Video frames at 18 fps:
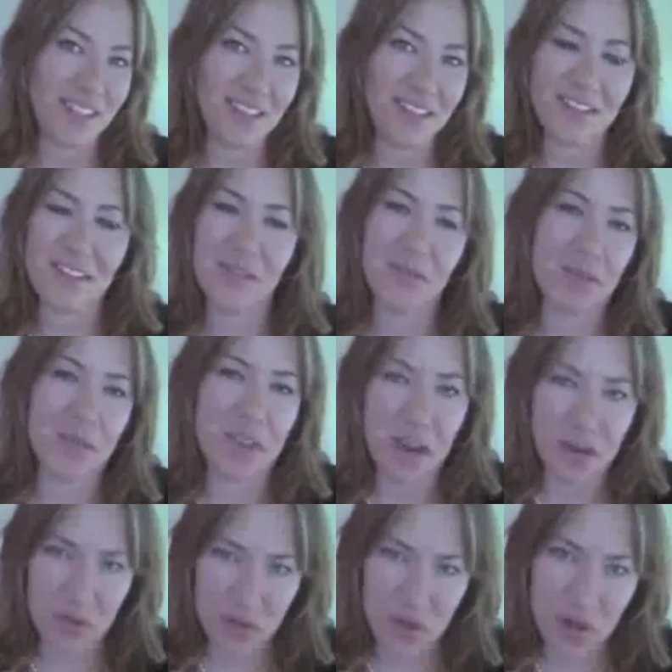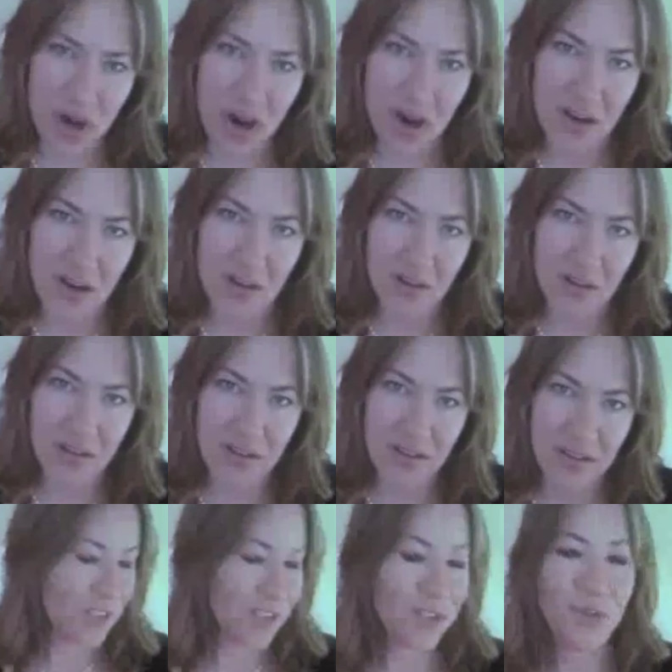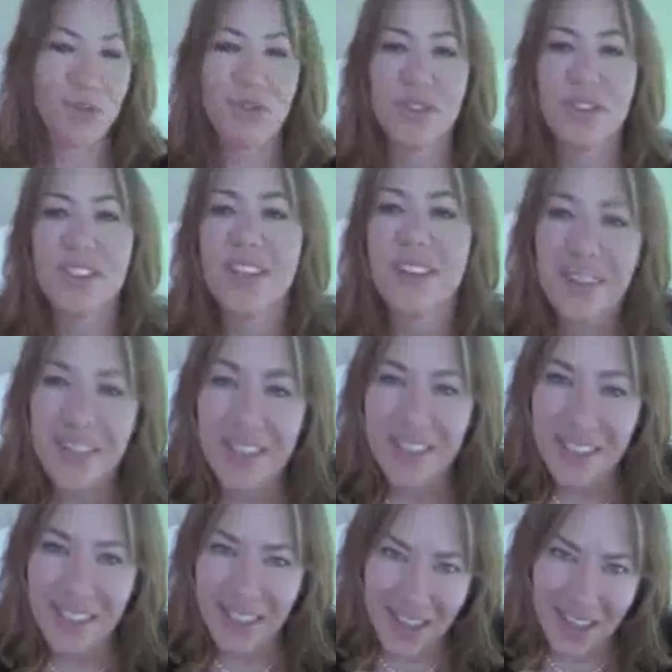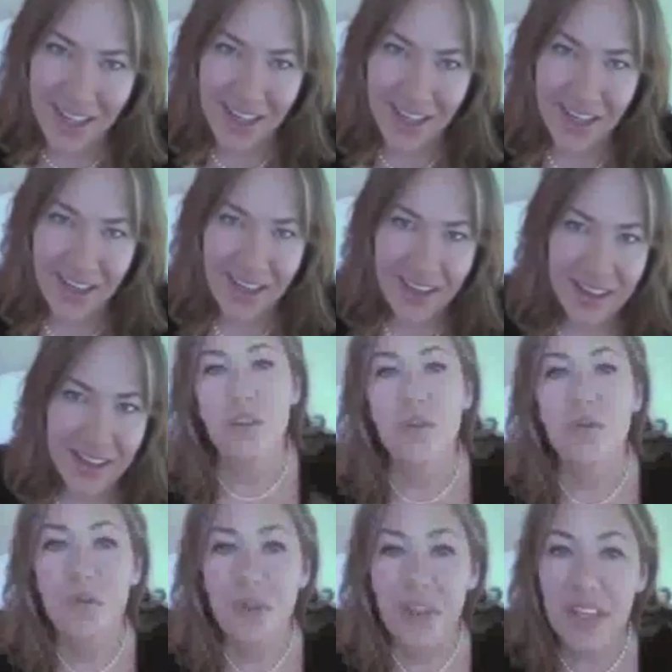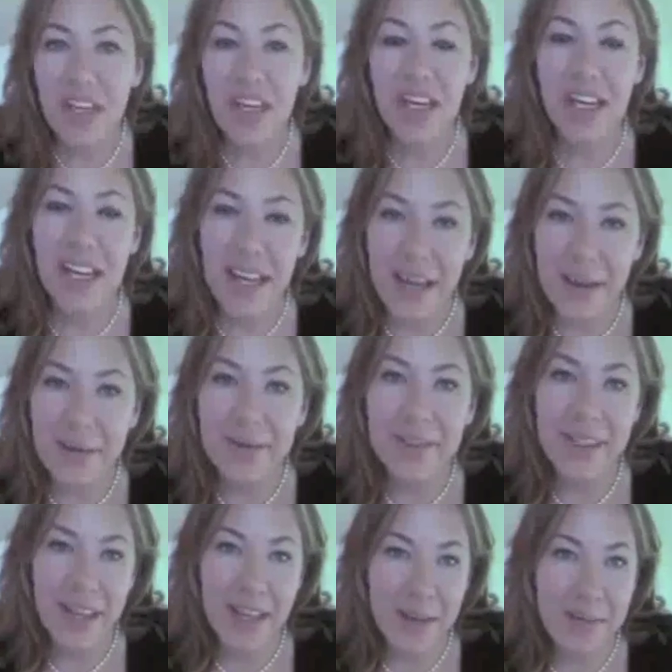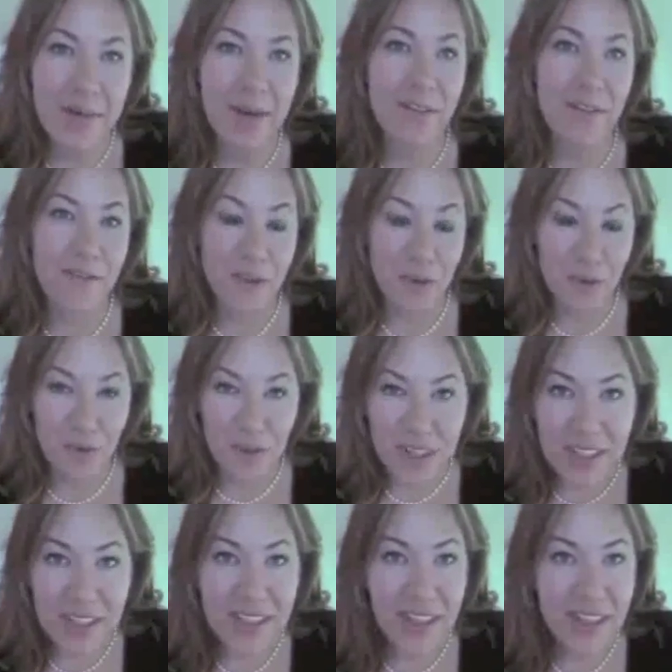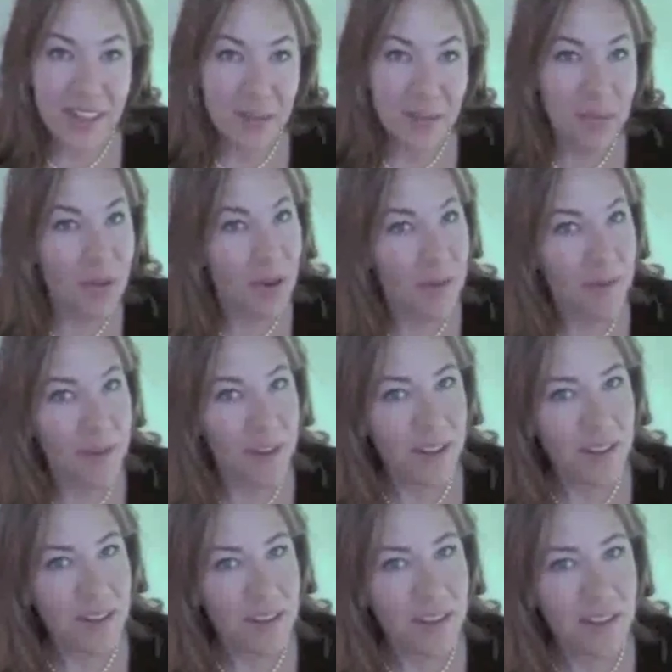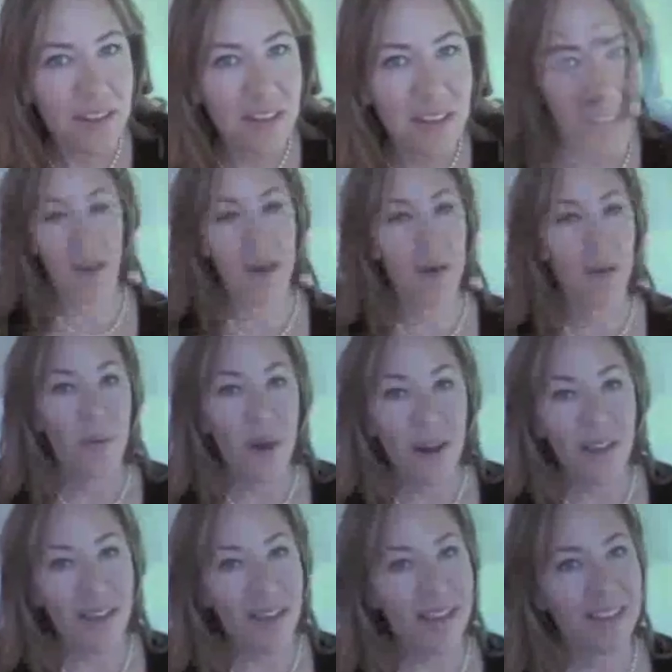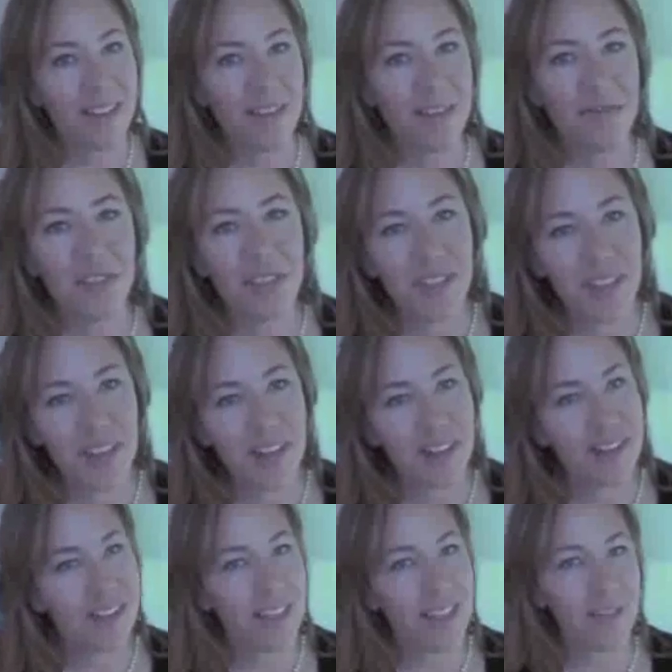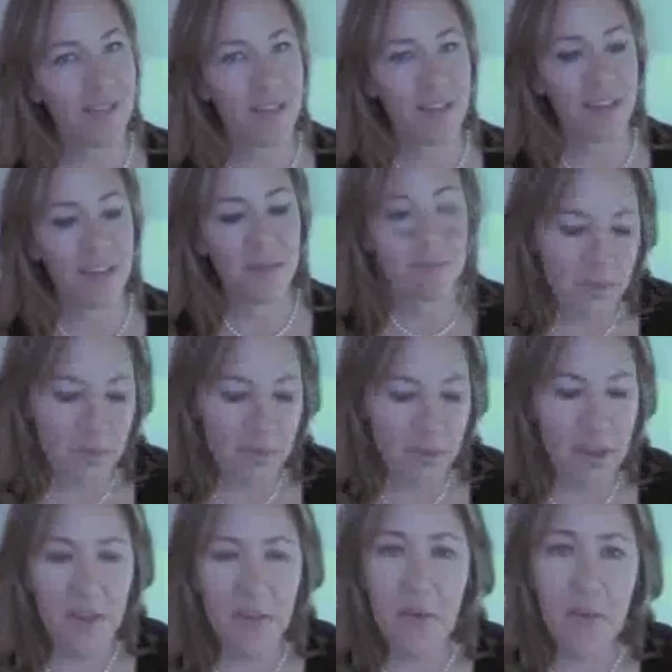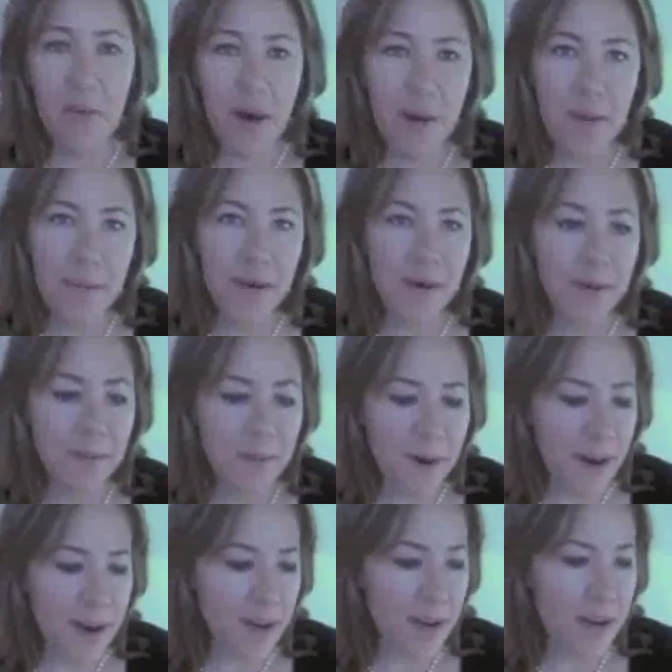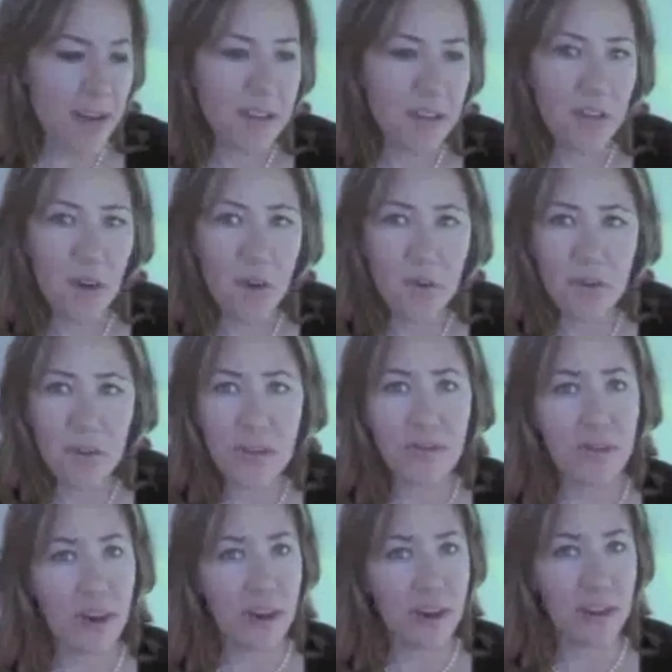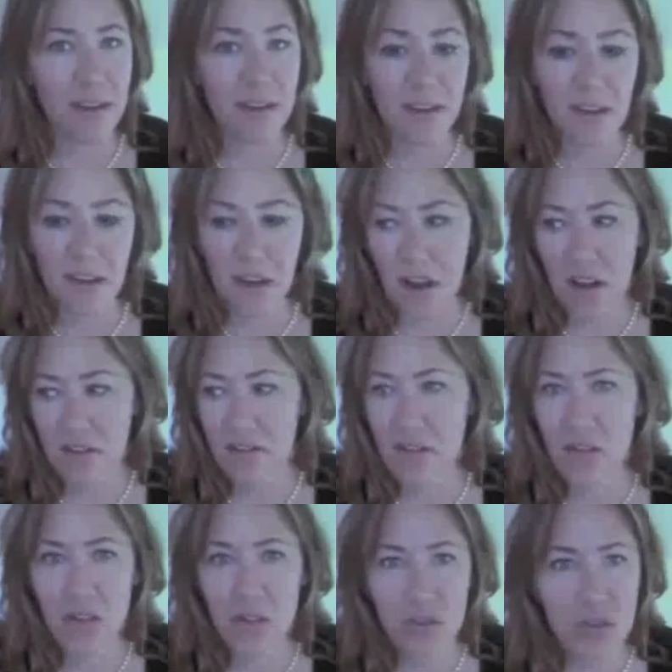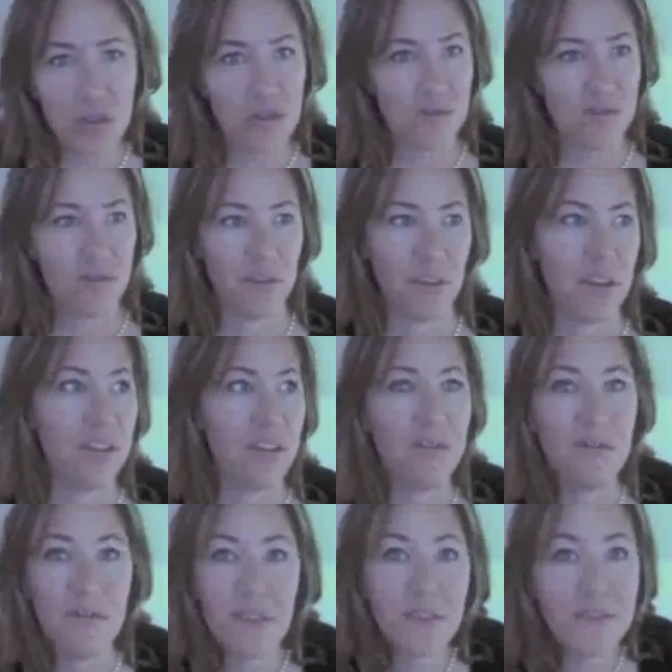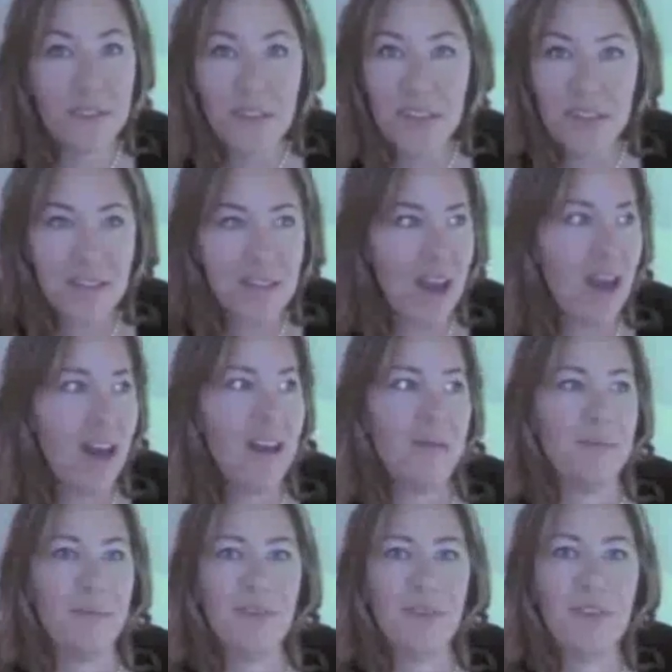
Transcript: citizen without trial. So seriously, you're really gonna get upset about a few recess appointments? Well, that's it for Sunny TV. Give Obama a break. He's only violating the Constitution for like the 50th time.